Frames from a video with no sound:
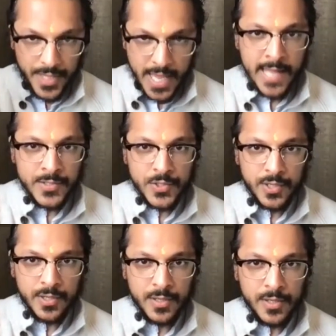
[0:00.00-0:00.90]
The
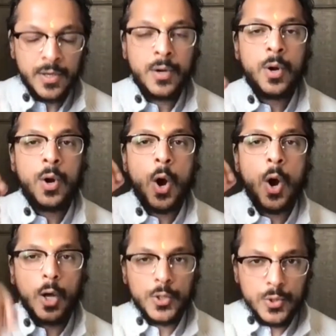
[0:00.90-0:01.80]
answer,
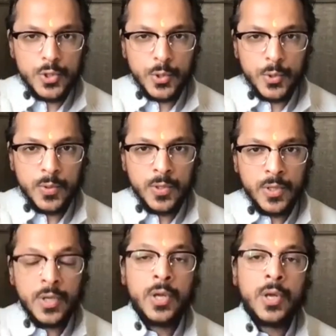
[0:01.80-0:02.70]
all you do
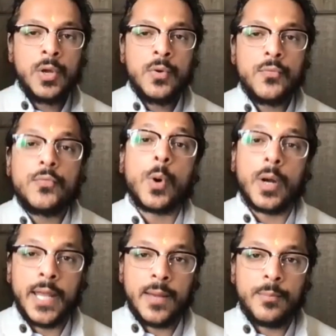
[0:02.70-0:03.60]

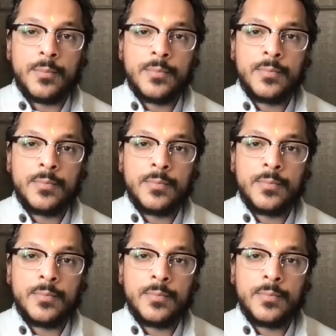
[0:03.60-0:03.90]
for him.